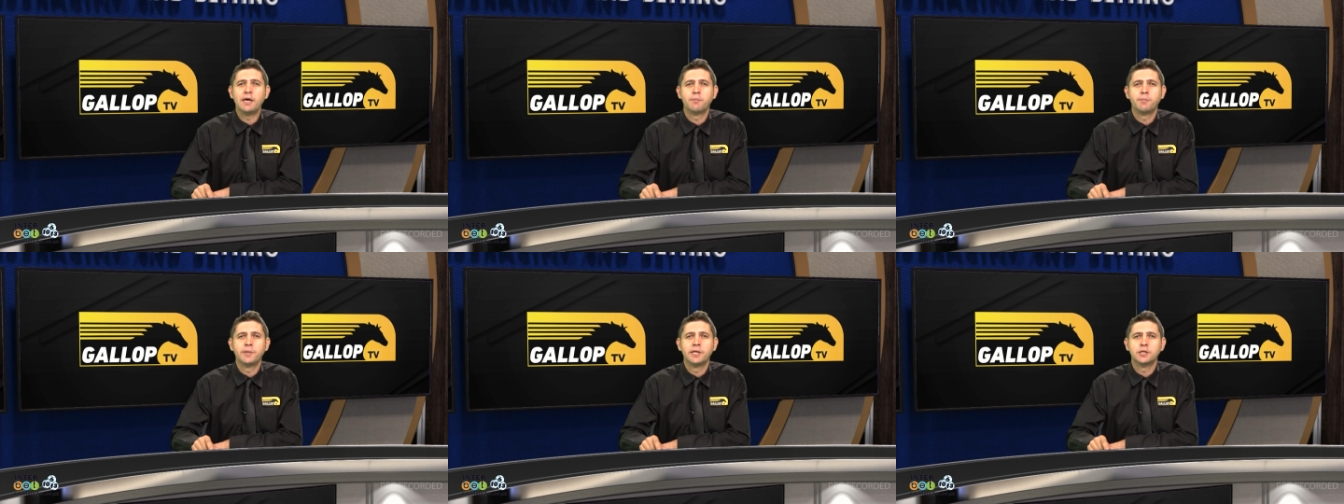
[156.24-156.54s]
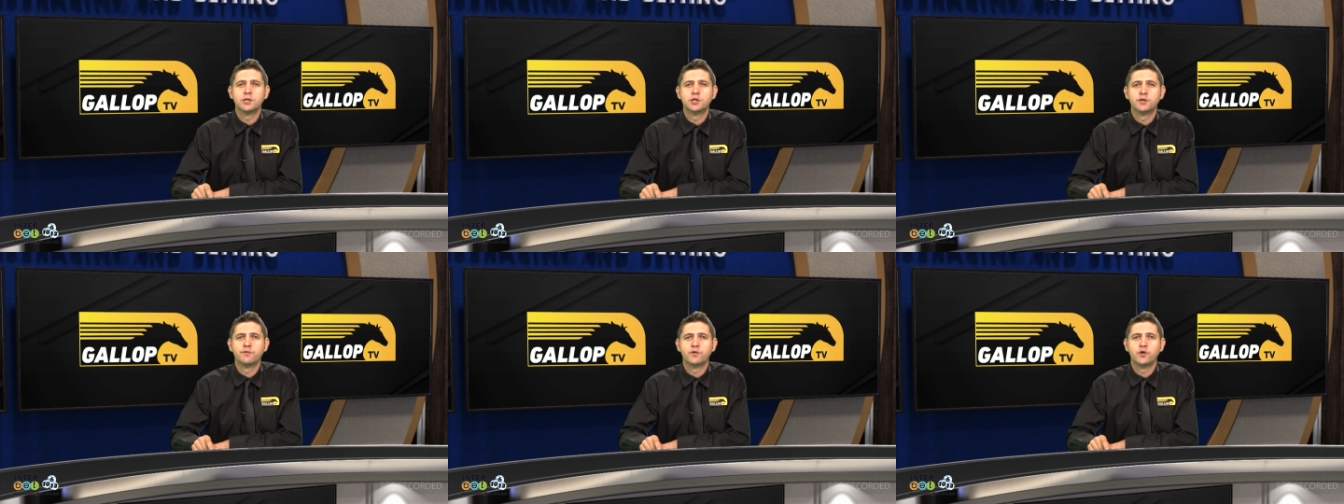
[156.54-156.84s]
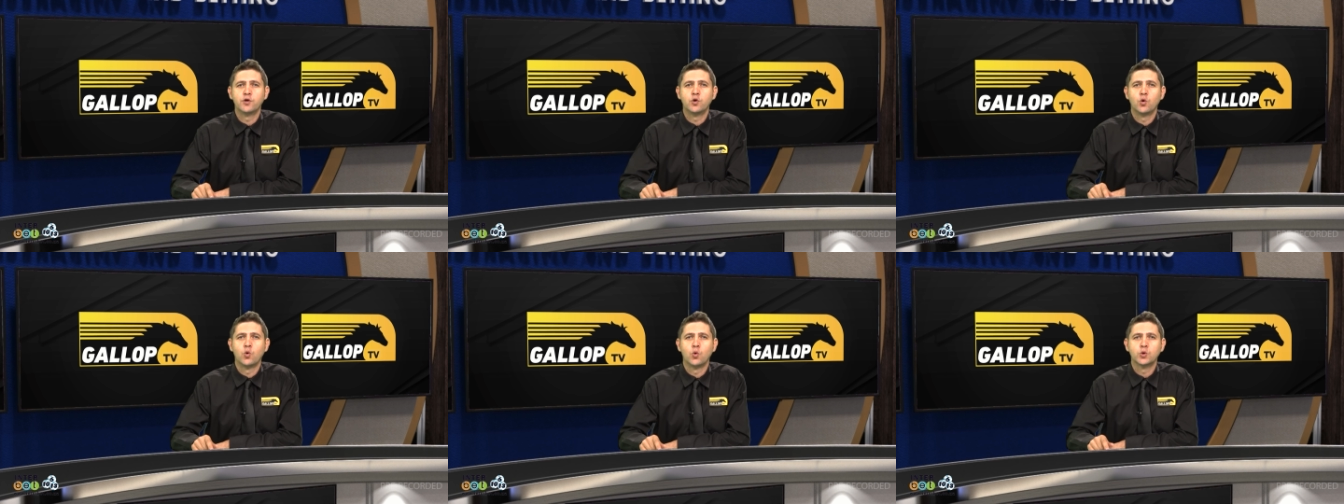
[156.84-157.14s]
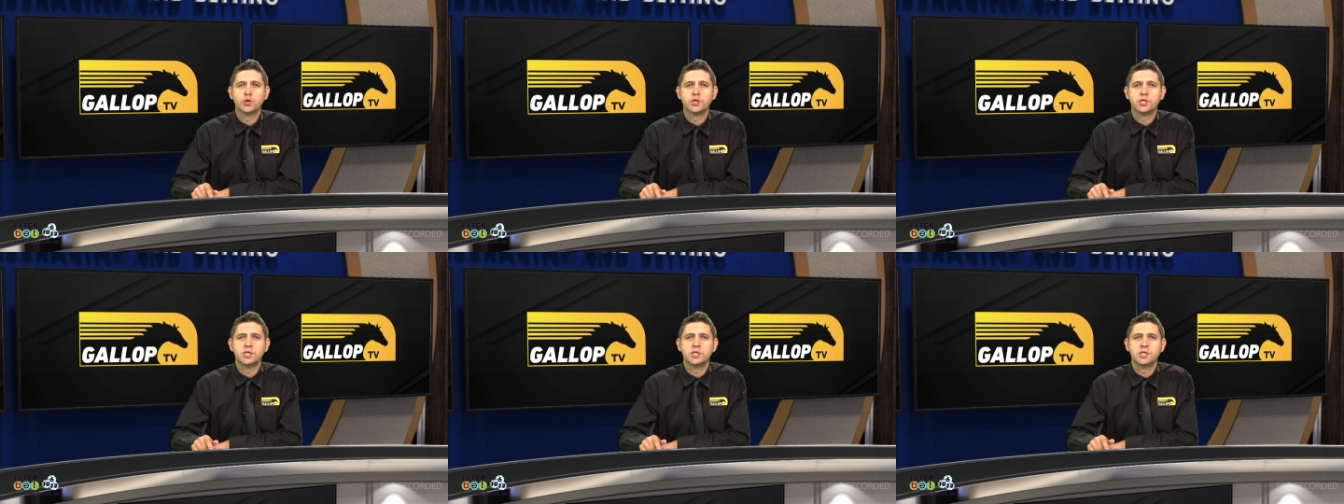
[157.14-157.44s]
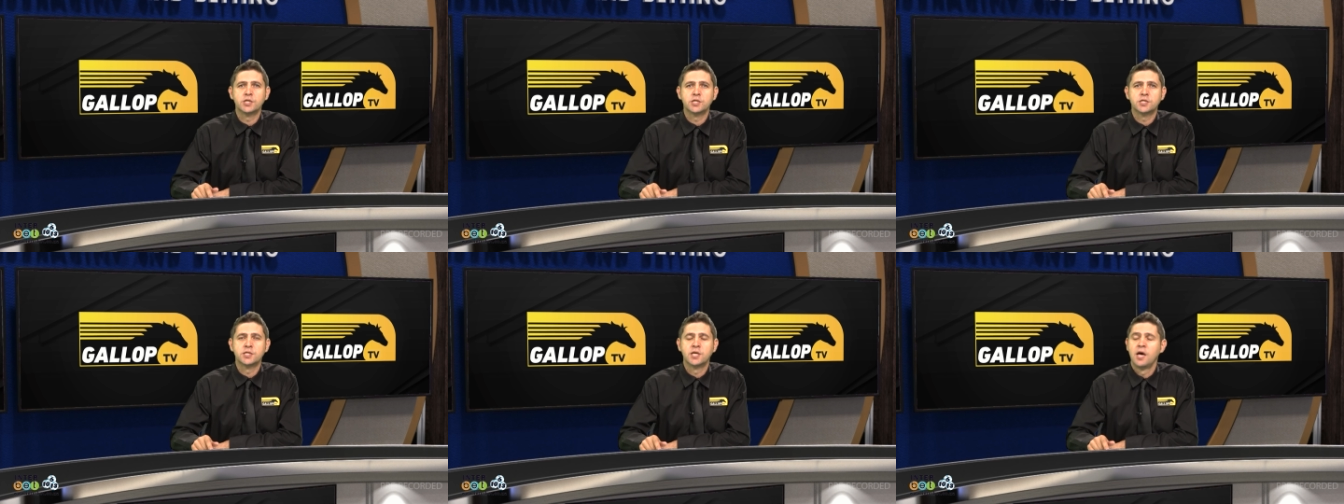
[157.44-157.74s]
belt of good
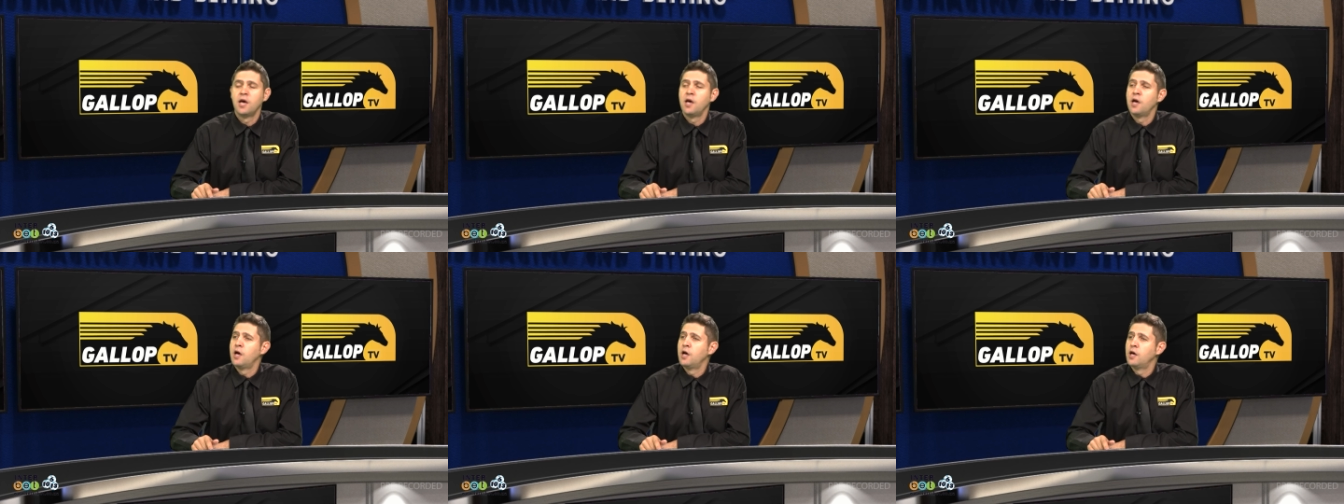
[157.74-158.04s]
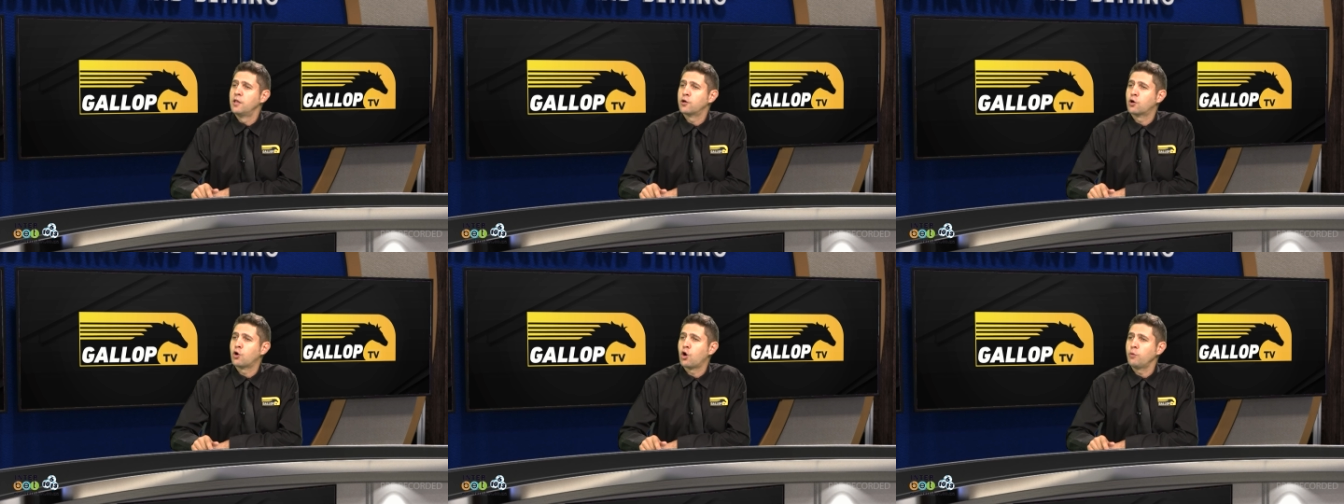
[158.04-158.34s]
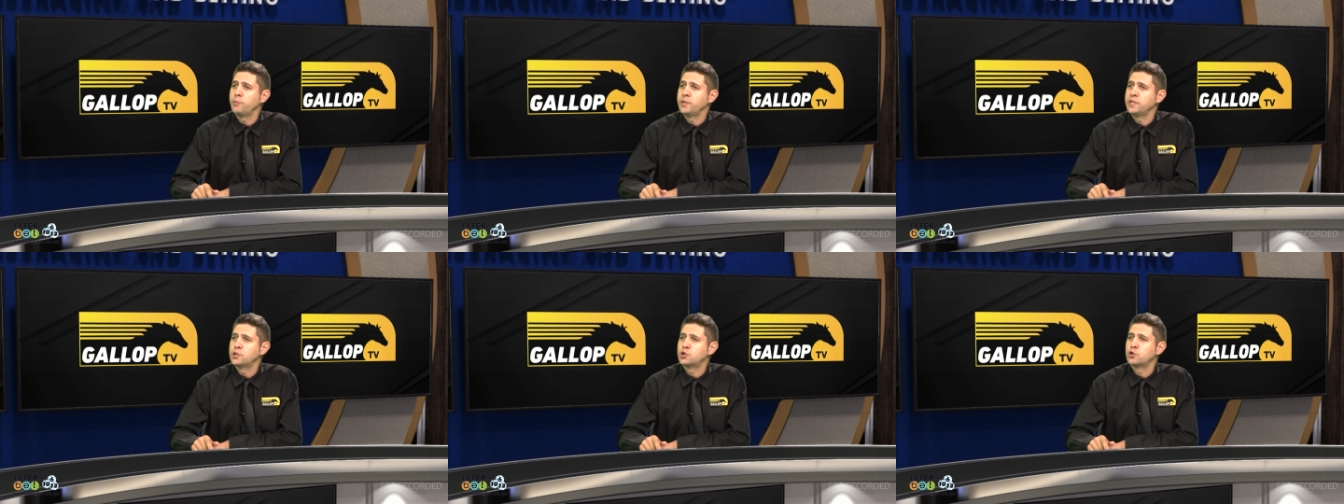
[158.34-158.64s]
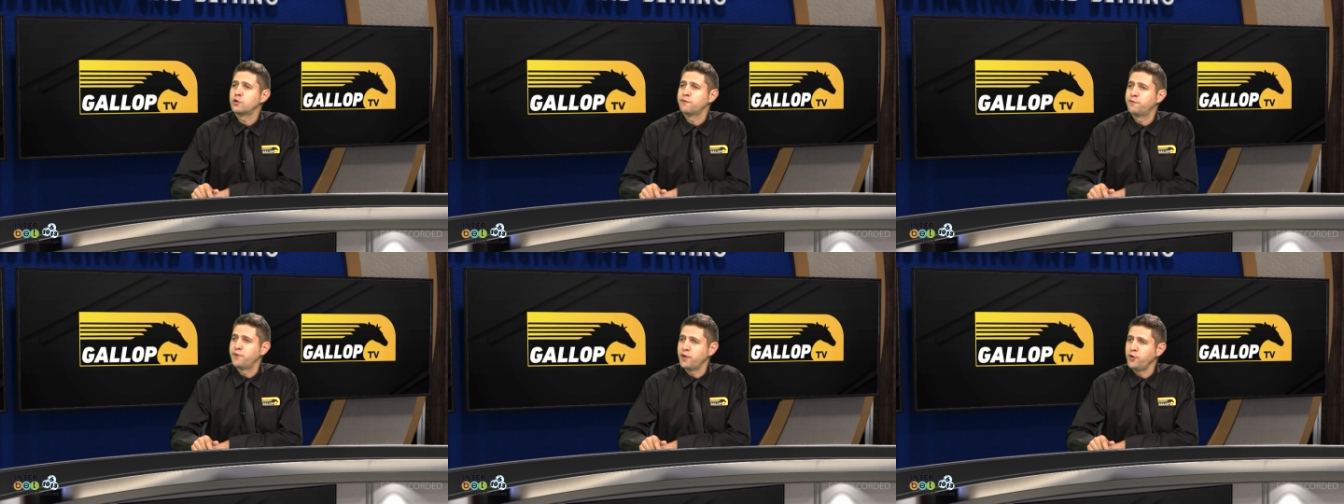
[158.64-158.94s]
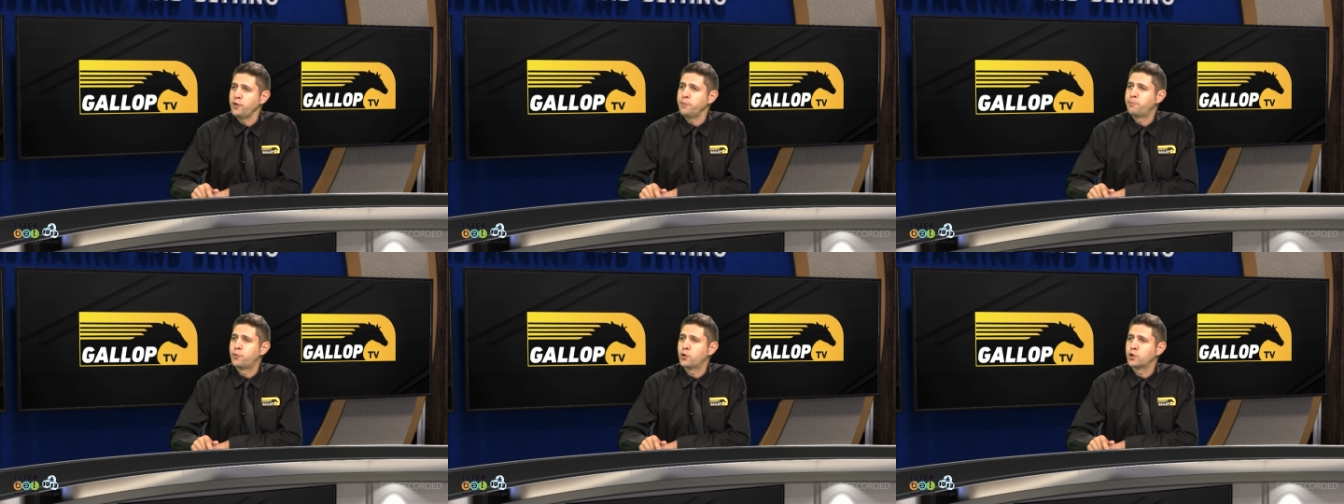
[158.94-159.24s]
horses. The comments are
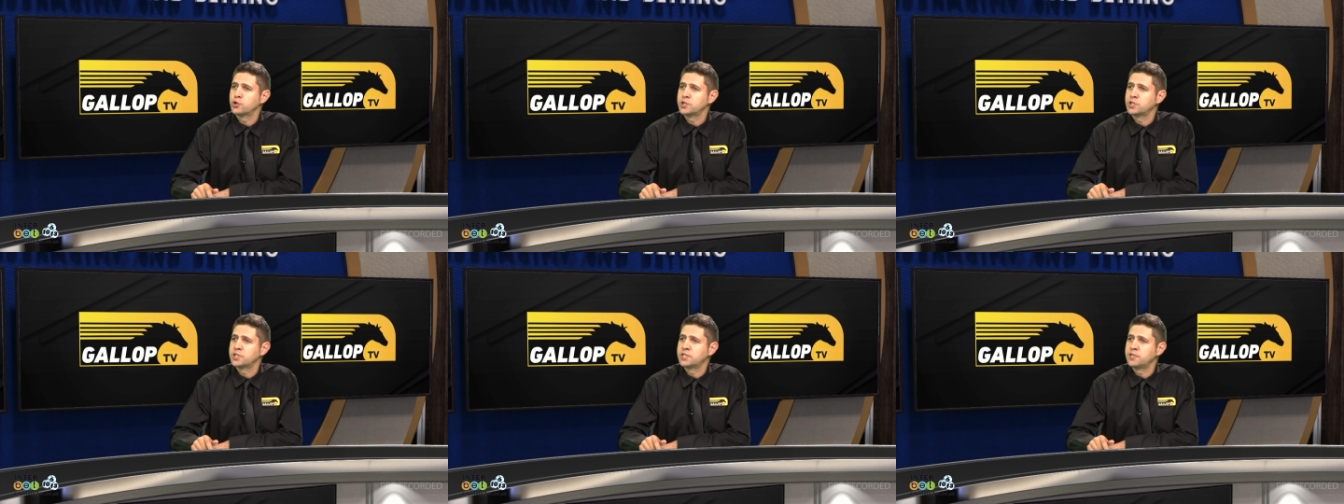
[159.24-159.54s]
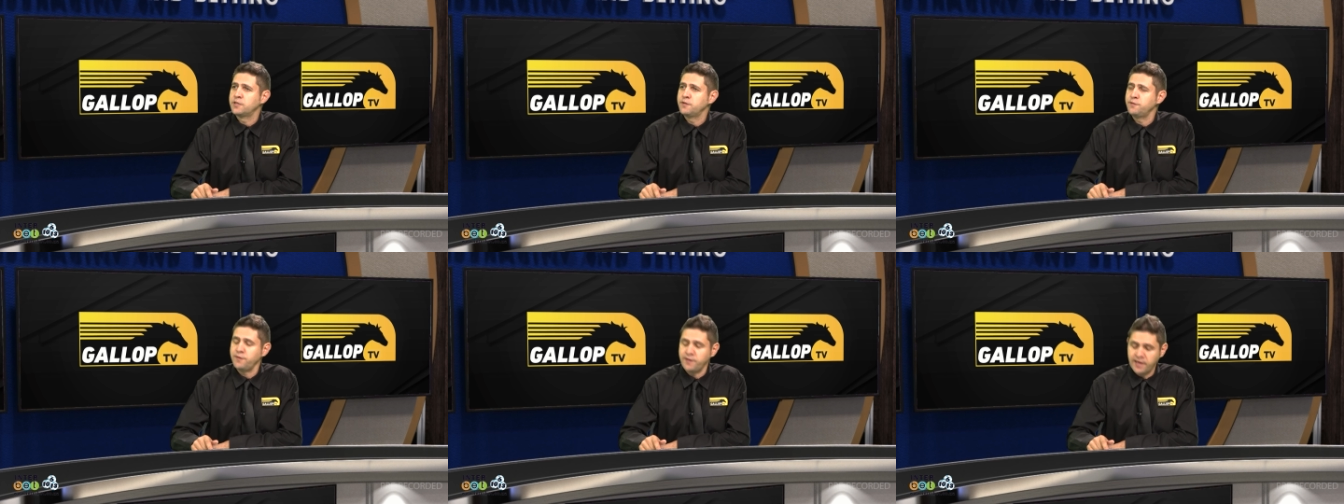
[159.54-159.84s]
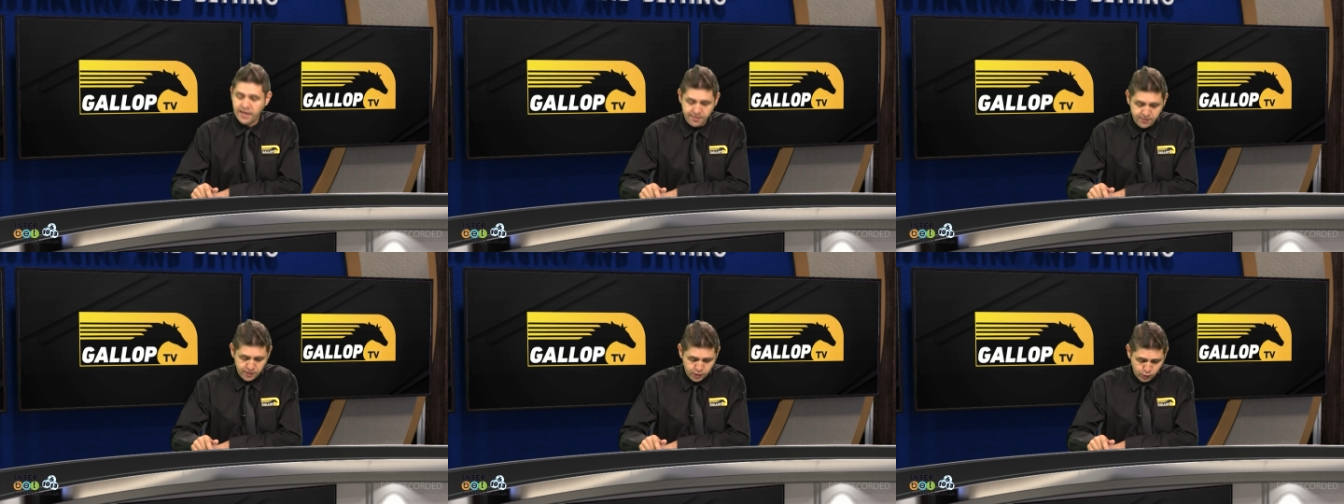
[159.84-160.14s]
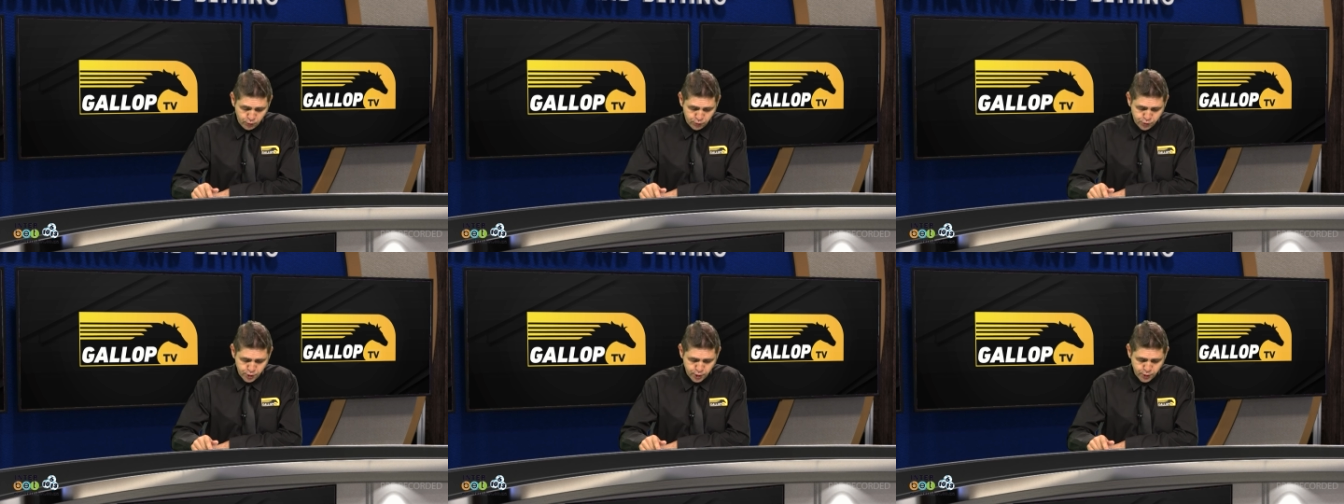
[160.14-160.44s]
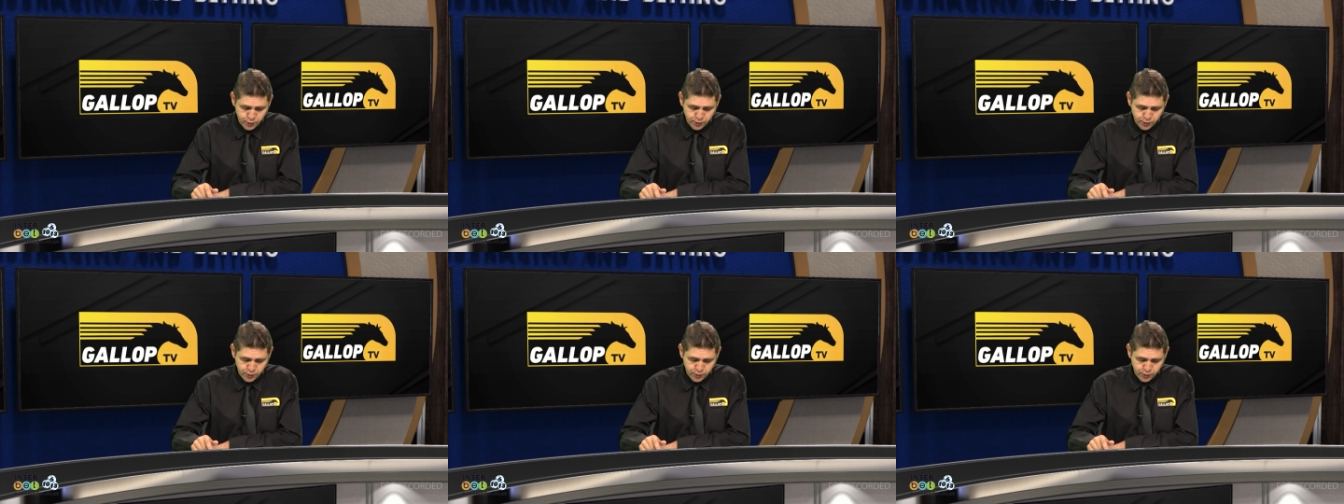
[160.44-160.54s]
very positive. And then you throw